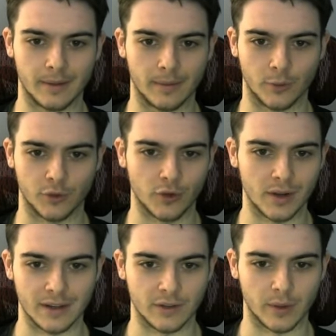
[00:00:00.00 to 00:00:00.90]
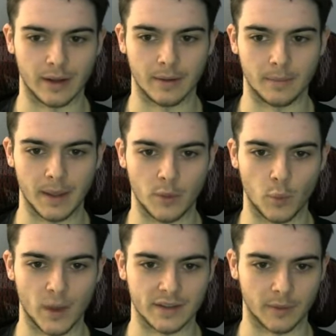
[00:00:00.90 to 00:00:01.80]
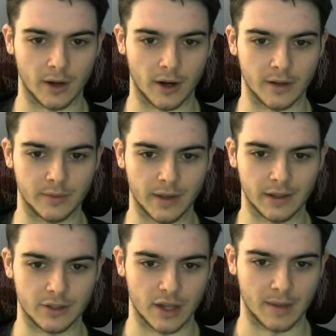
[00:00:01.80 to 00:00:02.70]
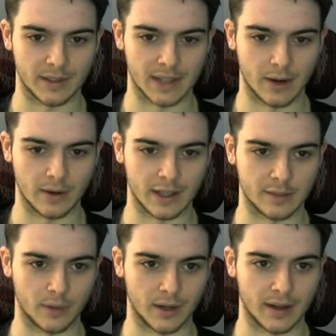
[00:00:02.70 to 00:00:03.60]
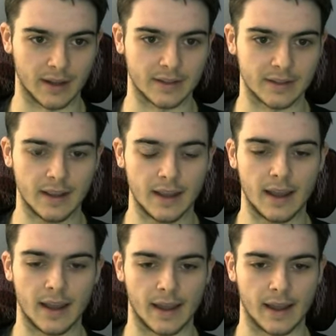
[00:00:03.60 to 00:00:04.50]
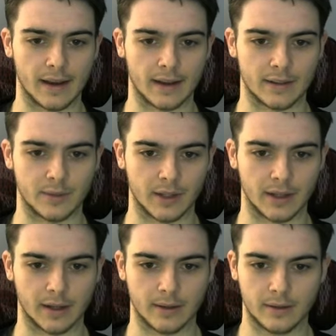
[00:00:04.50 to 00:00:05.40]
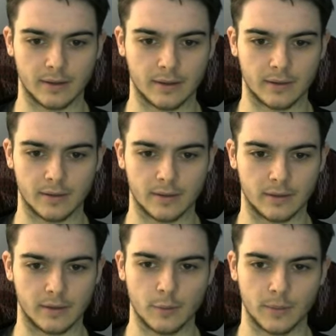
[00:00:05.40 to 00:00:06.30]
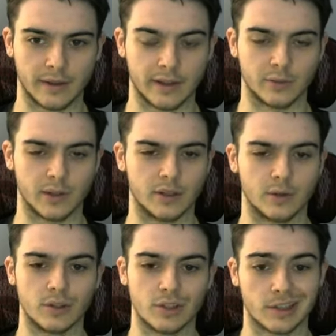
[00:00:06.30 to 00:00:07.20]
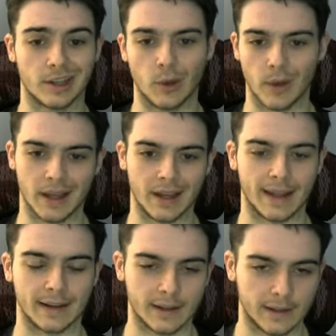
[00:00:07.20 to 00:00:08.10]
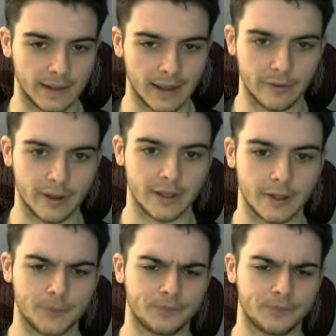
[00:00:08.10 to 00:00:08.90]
retreat into it, maybe waste some cards. We got this Jamming Tower, that's pretty nice. And I guess we could like, nope, nothing else we could do. Just go ahead and Cleffa here.